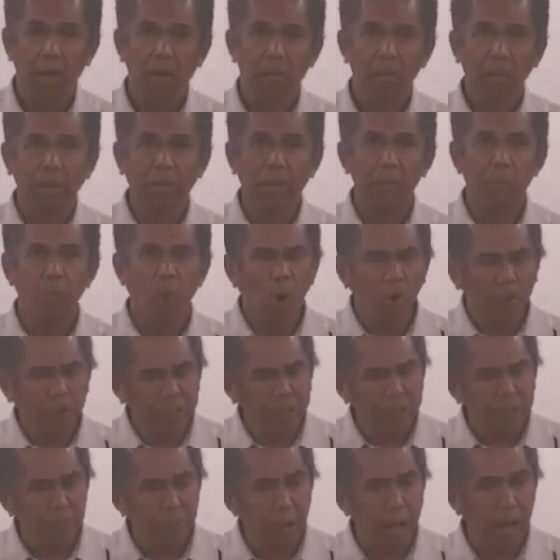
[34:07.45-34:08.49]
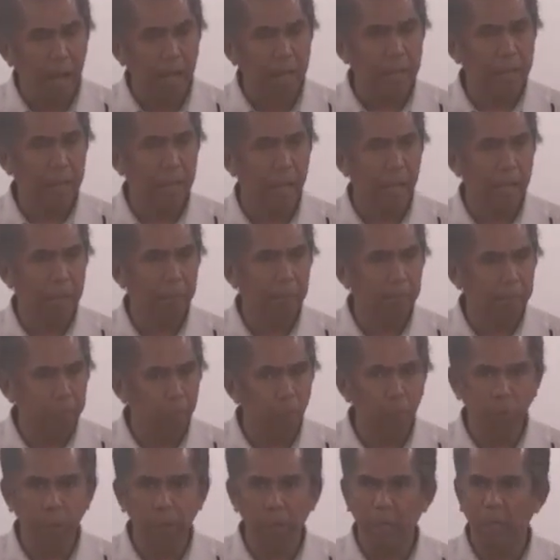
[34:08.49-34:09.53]
the modern man had
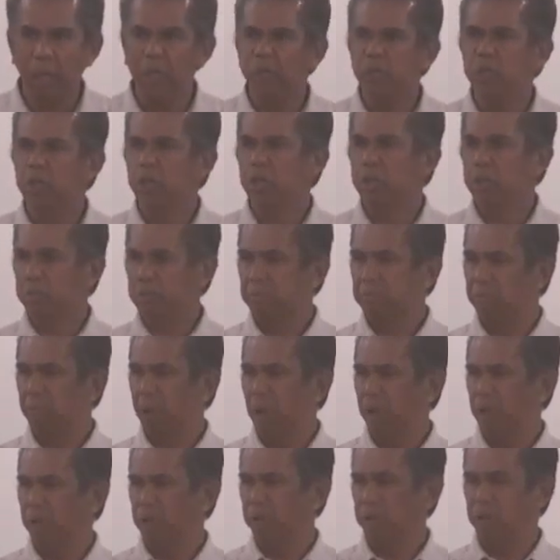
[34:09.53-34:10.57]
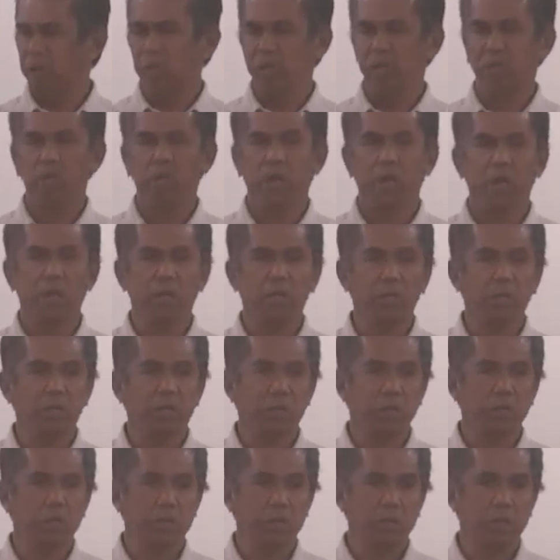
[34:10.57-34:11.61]
put, it's just flesh, they say. It's
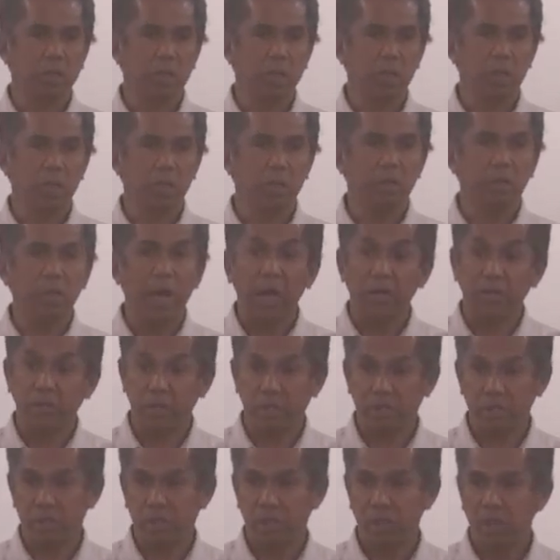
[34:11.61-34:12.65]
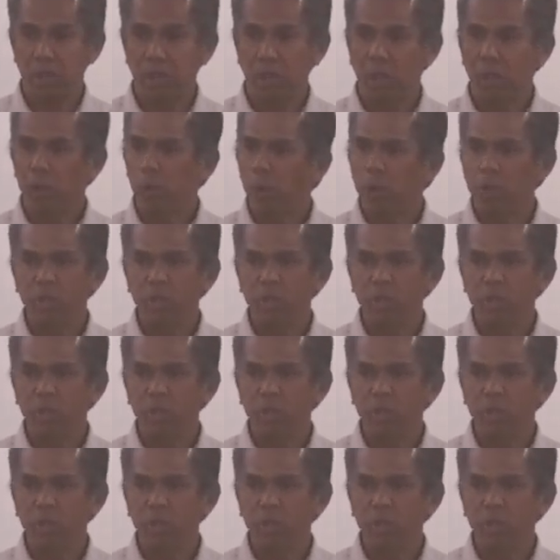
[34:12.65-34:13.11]
just dust. No,